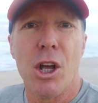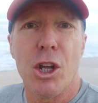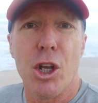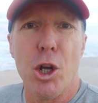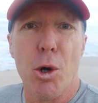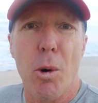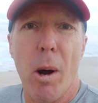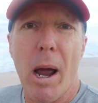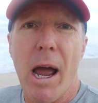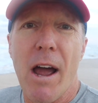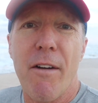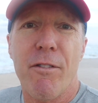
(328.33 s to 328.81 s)

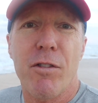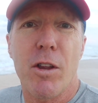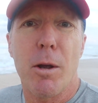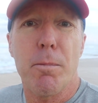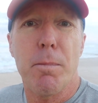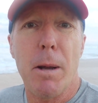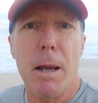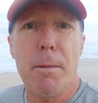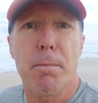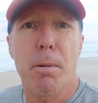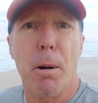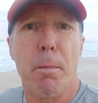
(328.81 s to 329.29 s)
You have to
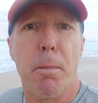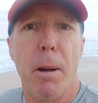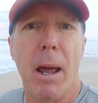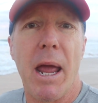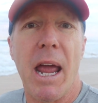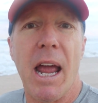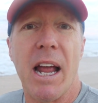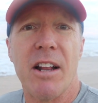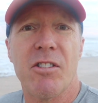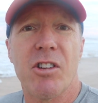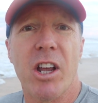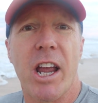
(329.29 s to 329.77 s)
be
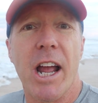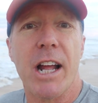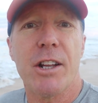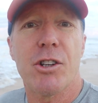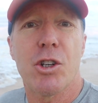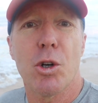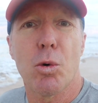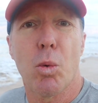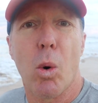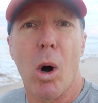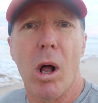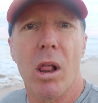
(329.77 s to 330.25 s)
prepared to
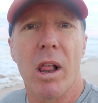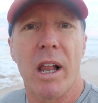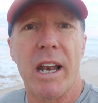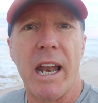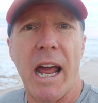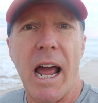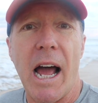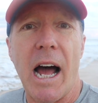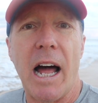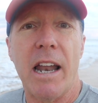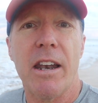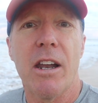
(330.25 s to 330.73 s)
get your wallet
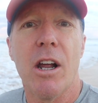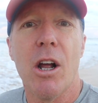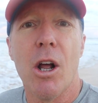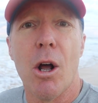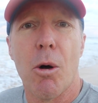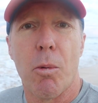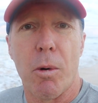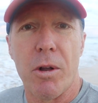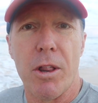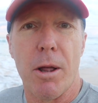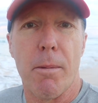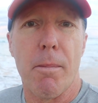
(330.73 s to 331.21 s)
out
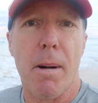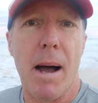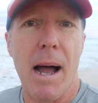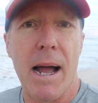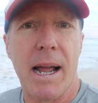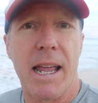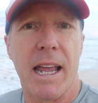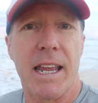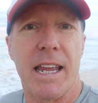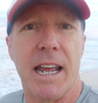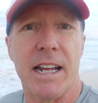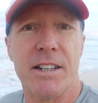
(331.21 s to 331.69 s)
when the
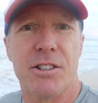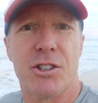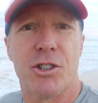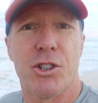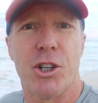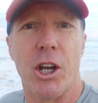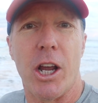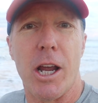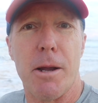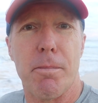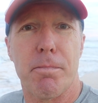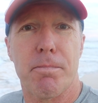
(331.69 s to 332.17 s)
market gets
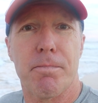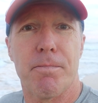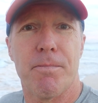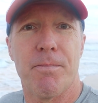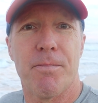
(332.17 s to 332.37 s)
cheap.